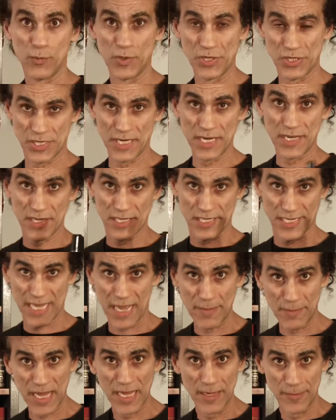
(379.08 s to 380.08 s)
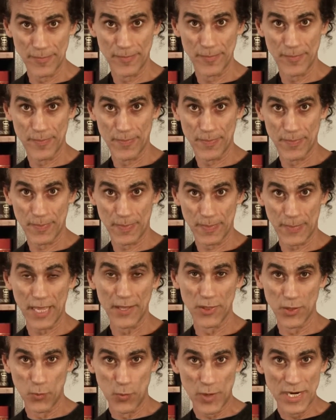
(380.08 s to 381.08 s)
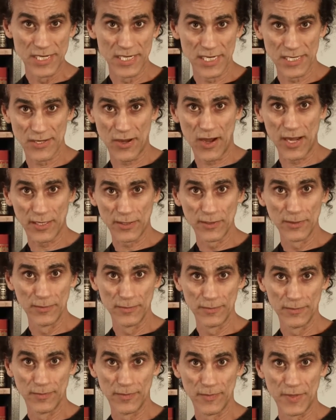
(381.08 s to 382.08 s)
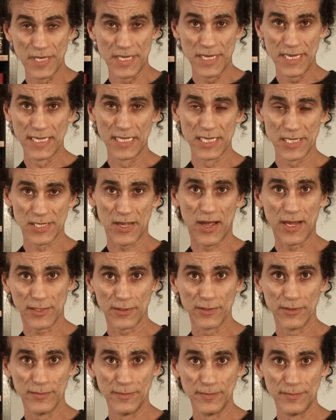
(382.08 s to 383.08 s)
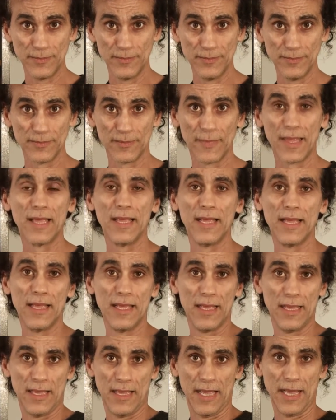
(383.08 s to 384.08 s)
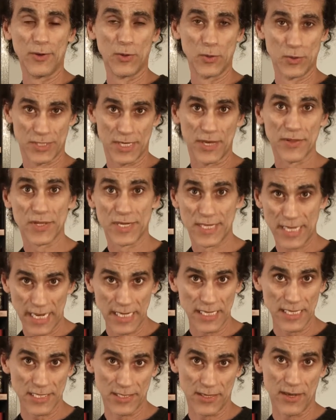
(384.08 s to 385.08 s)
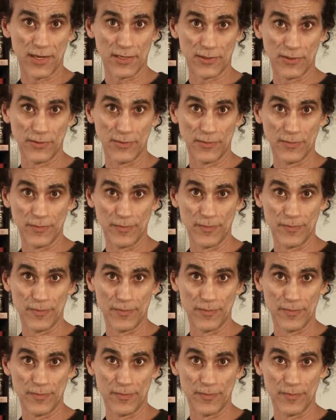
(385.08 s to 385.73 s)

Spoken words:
we see the summer and the winter cycle, the yearly cycle, and also the daily cycle.